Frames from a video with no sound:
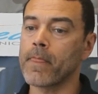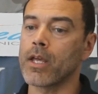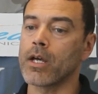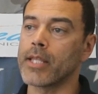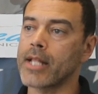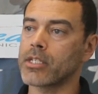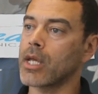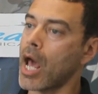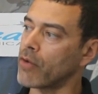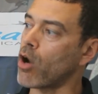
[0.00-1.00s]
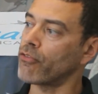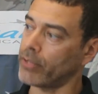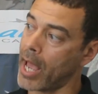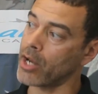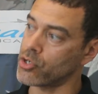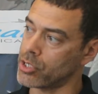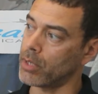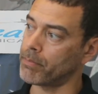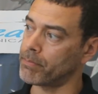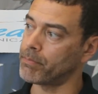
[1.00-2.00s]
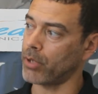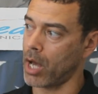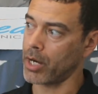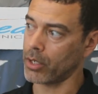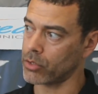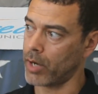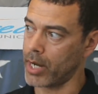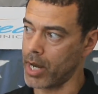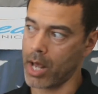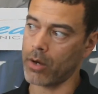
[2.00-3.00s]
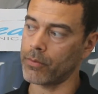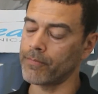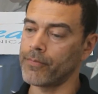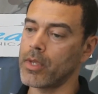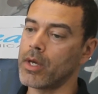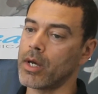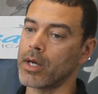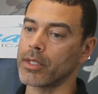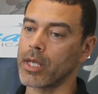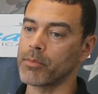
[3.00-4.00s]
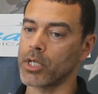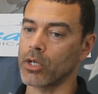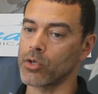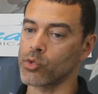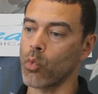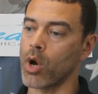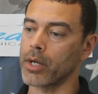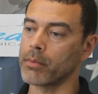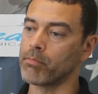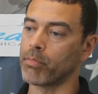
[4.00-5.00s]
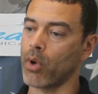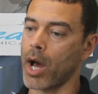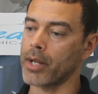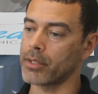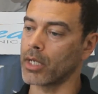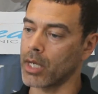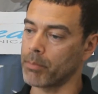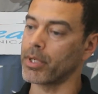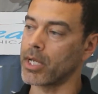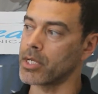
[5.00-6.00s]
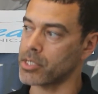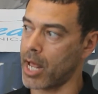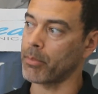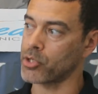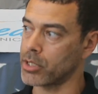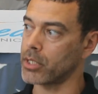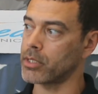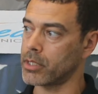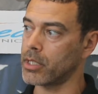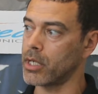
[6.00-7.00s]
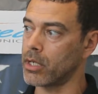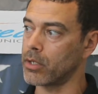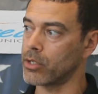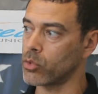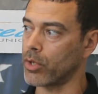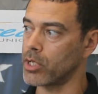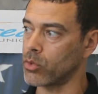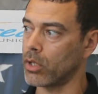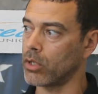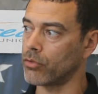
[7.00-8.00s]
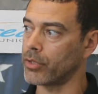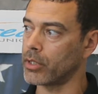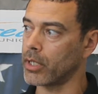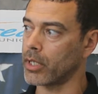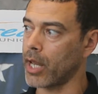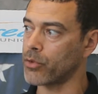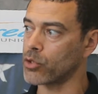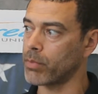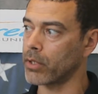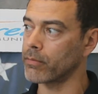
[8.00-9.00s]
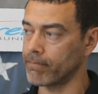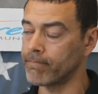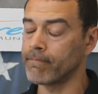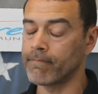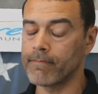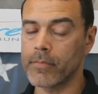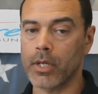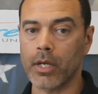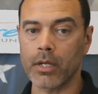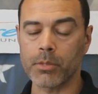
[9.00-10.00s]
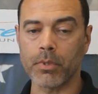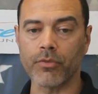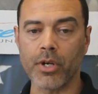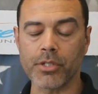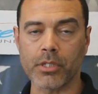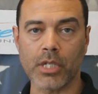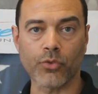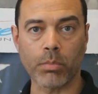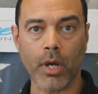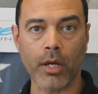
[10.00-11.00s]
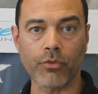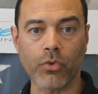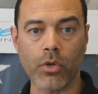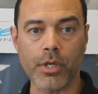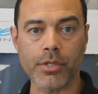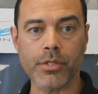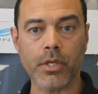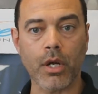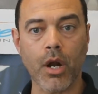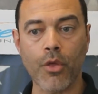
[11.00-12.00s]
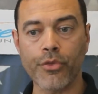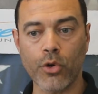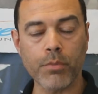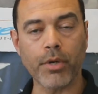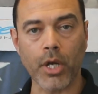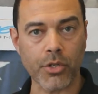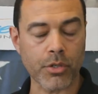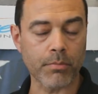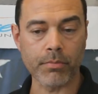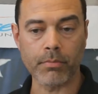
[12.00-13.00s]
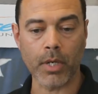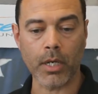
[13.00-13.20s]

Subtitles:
And that's kind of our flagship product right now. The MTIGR is what brought the company and established it here in 2012 in Gaithersburg. It's been a very successful product for us. Our third production